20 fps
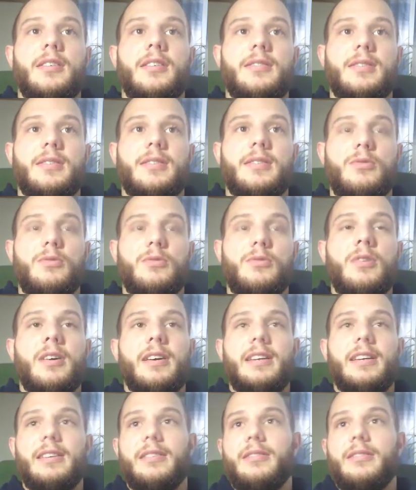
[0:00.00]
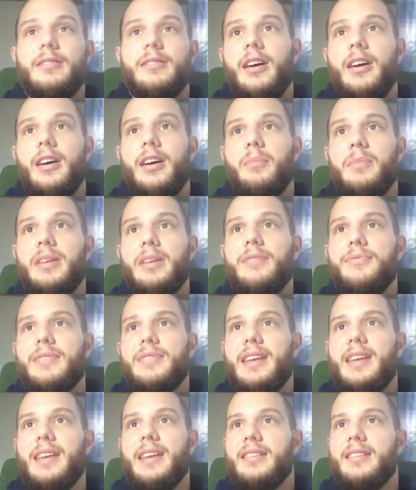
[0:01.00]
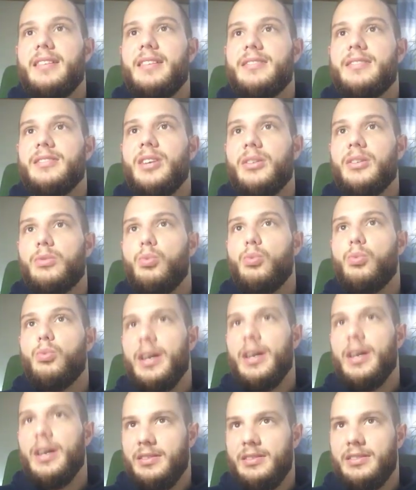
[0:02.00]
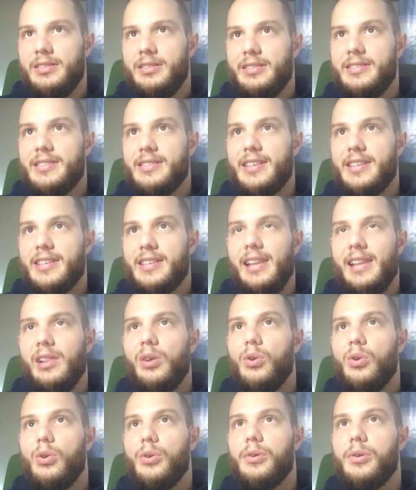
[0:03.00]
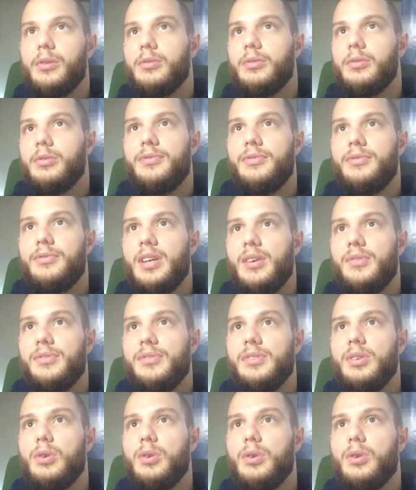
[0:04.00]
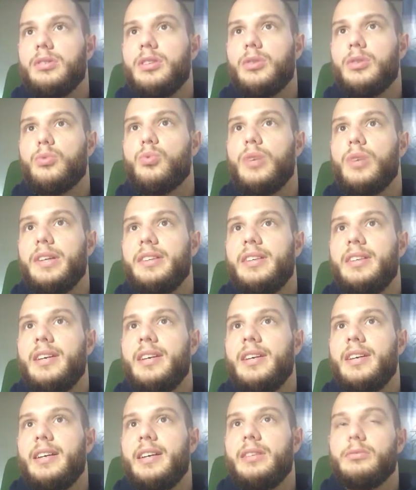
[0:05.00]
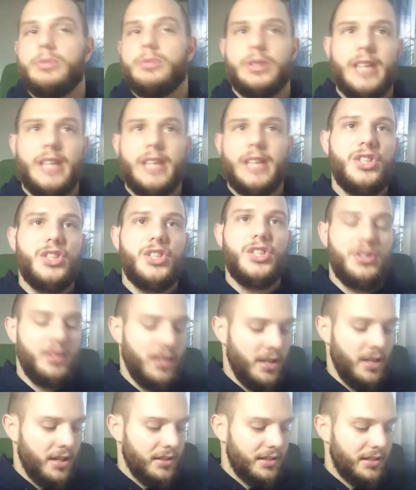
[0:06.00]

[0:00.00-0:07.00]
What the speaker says: So if there is not one in scale, or if there's not one in rotation,